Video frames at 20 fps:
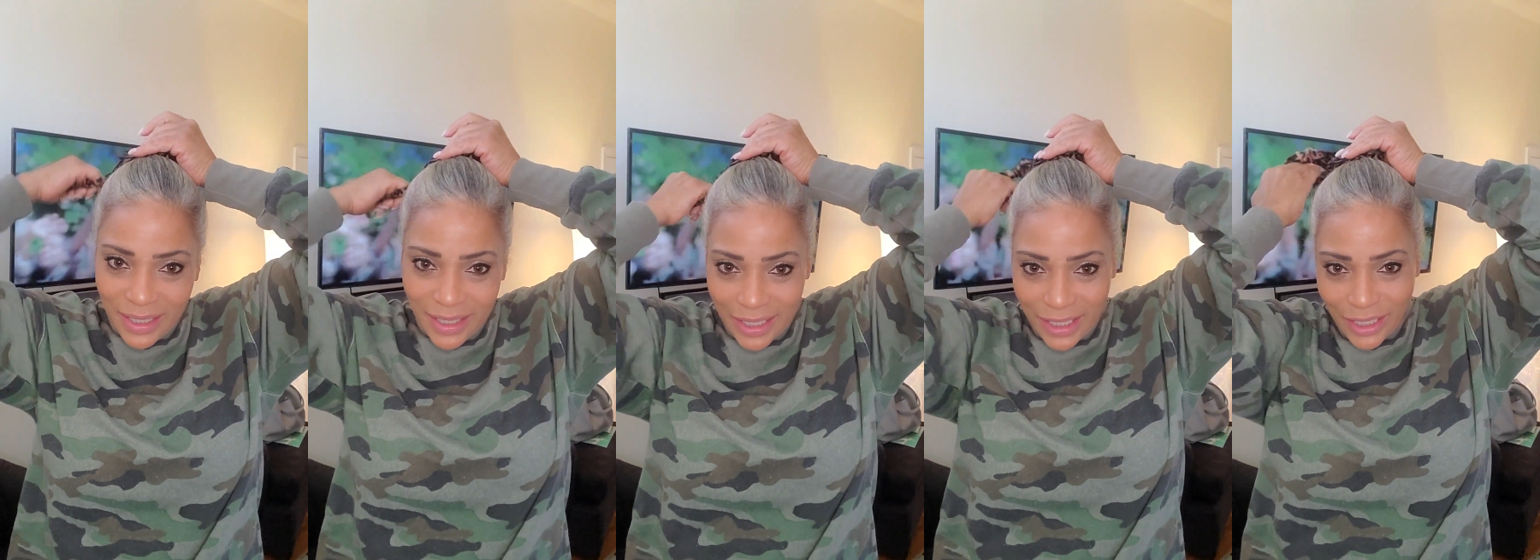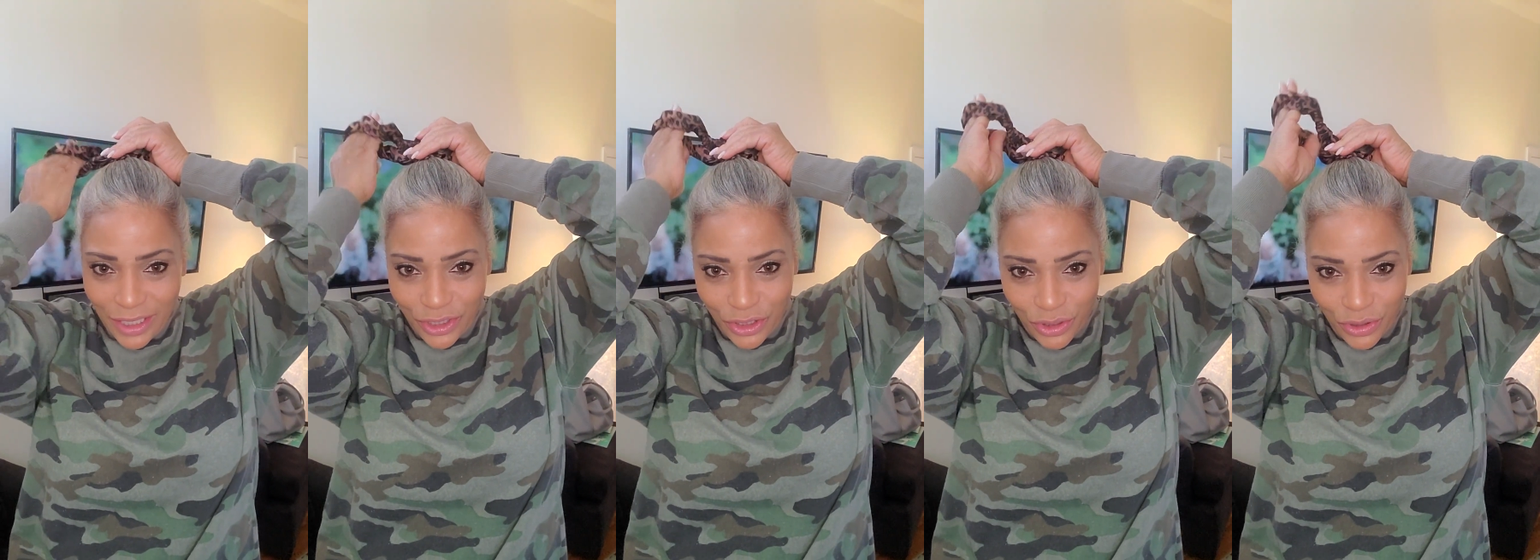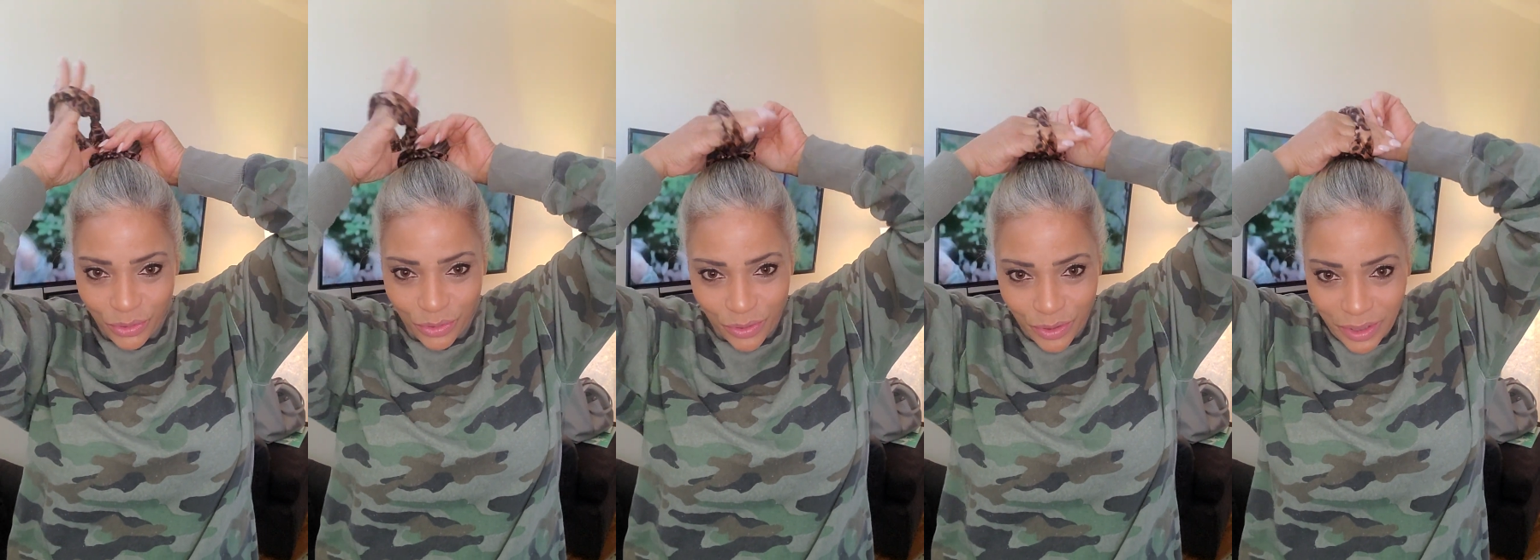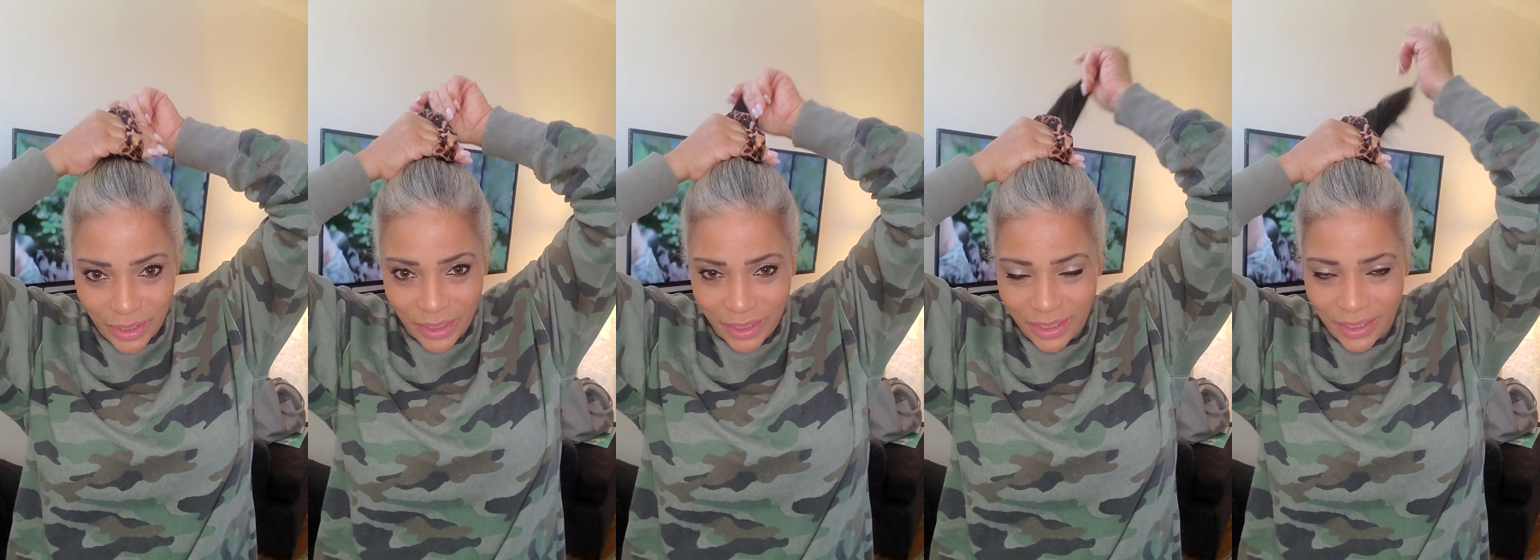
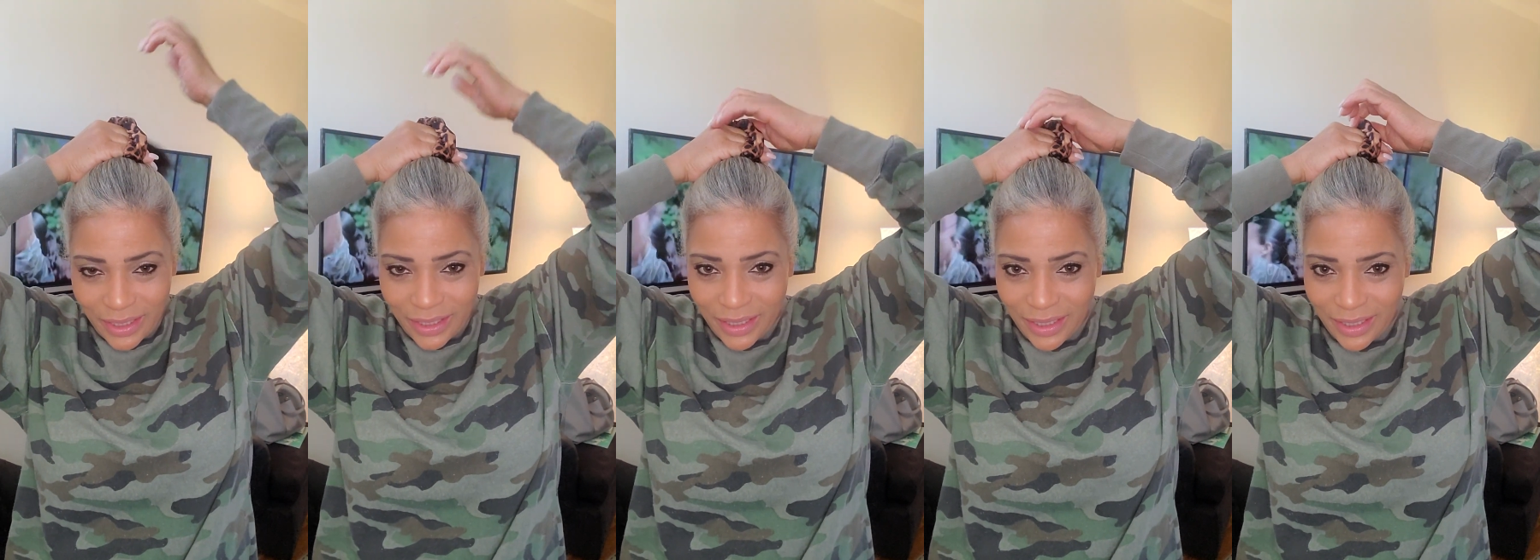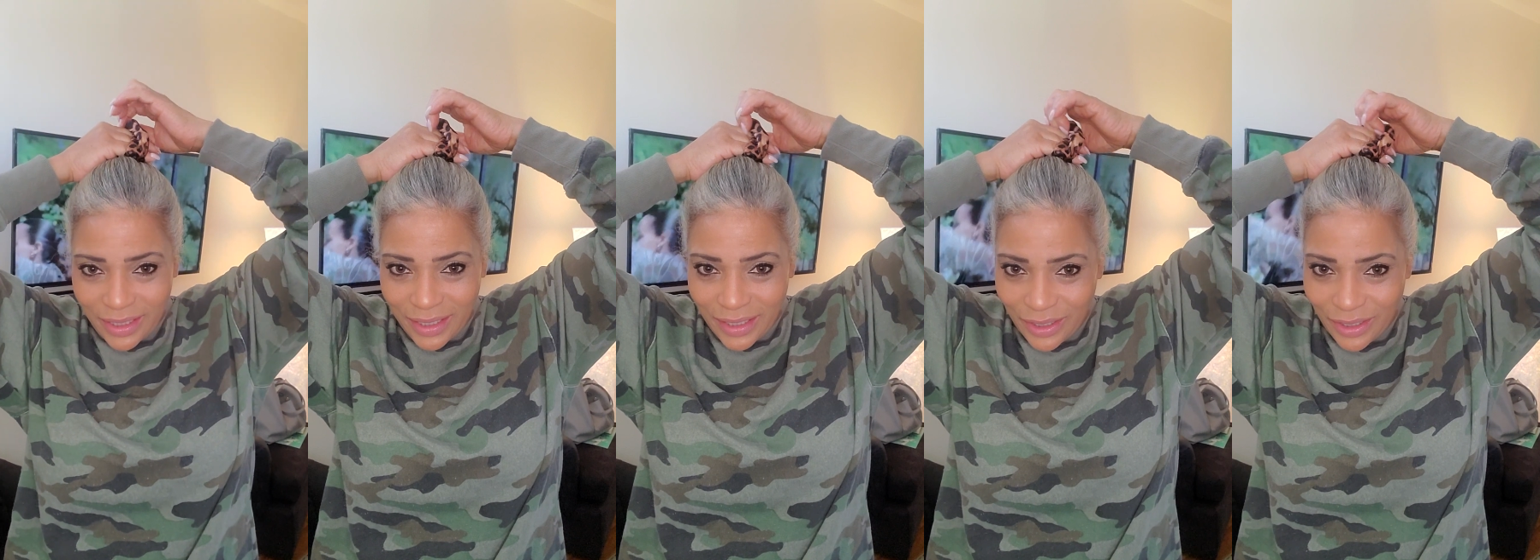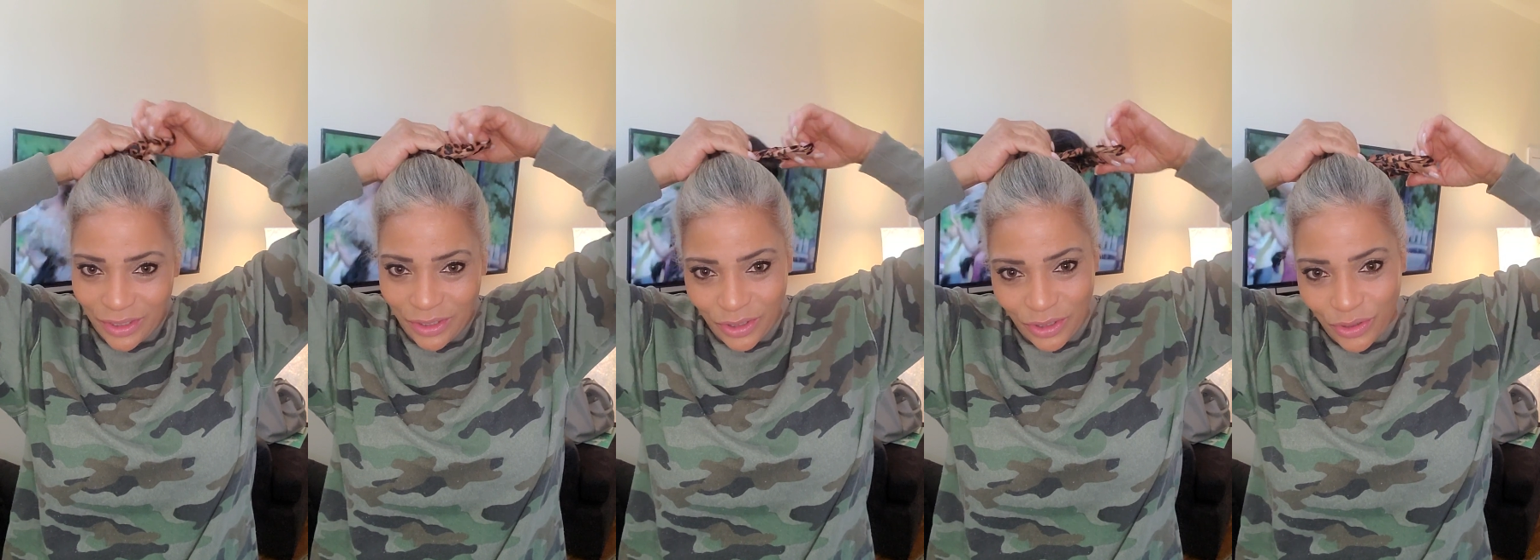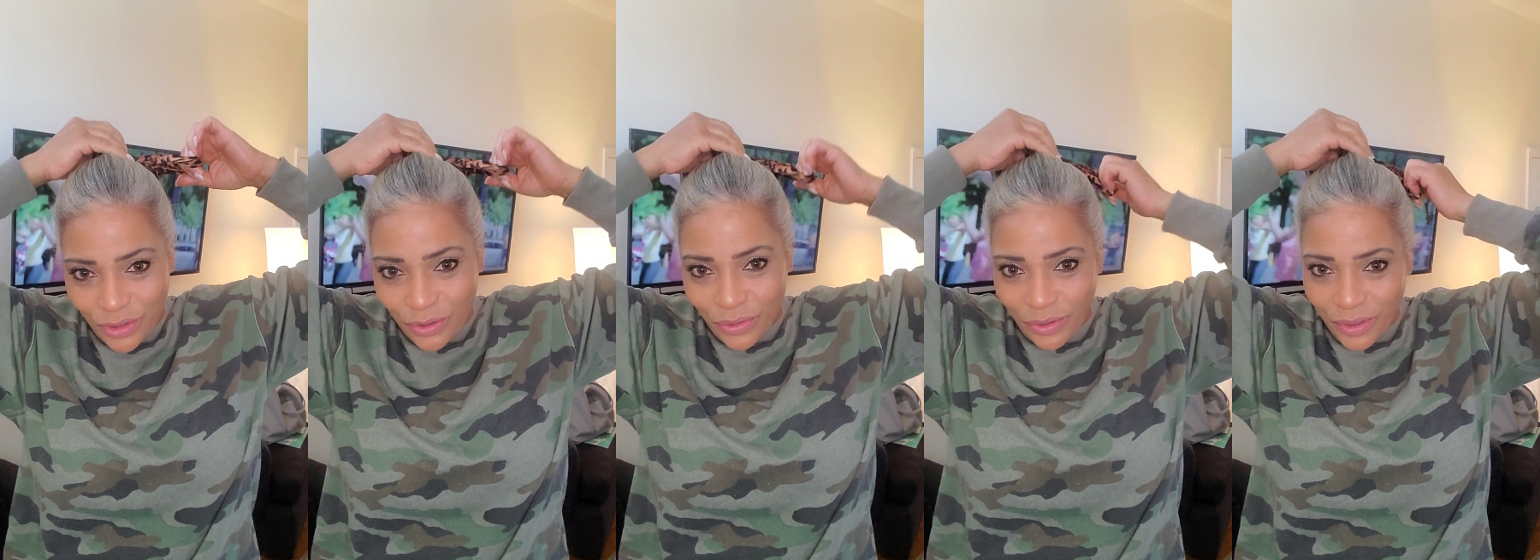Enjoy
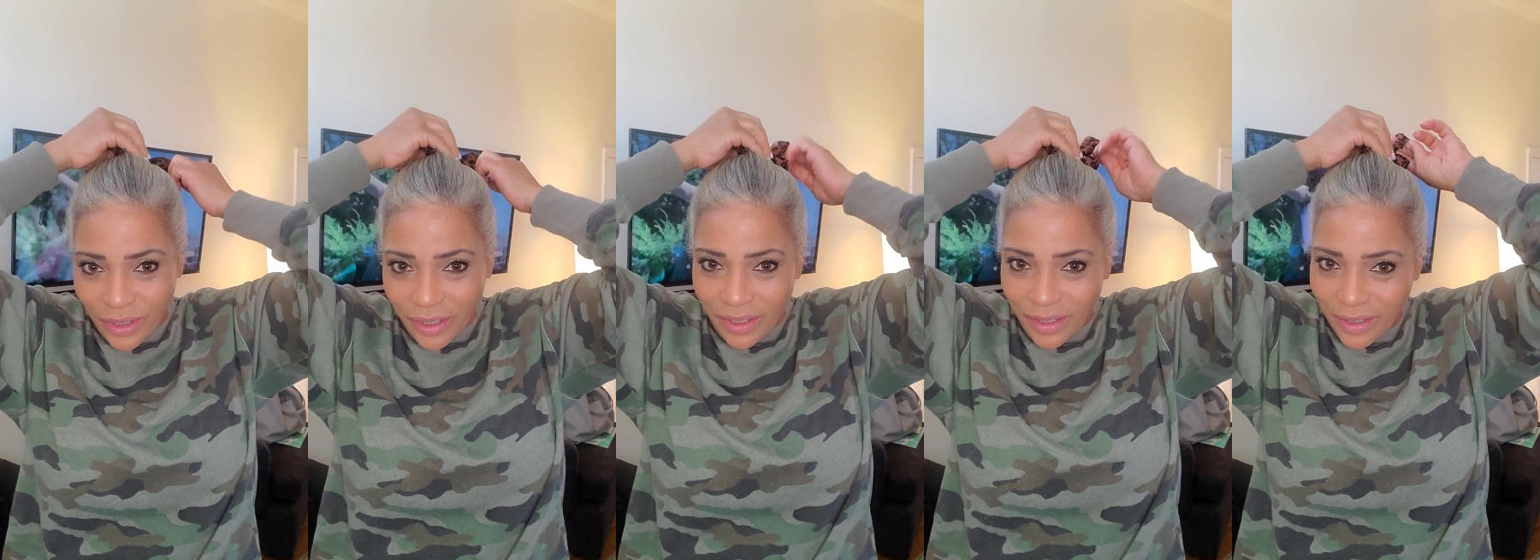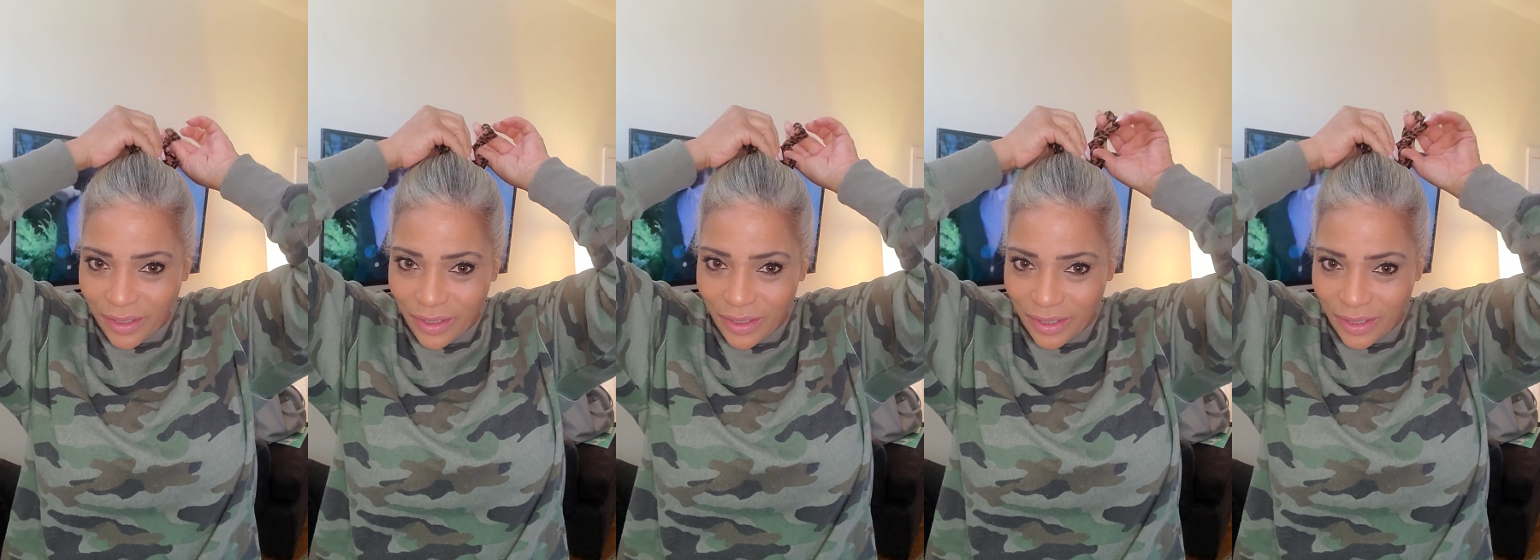your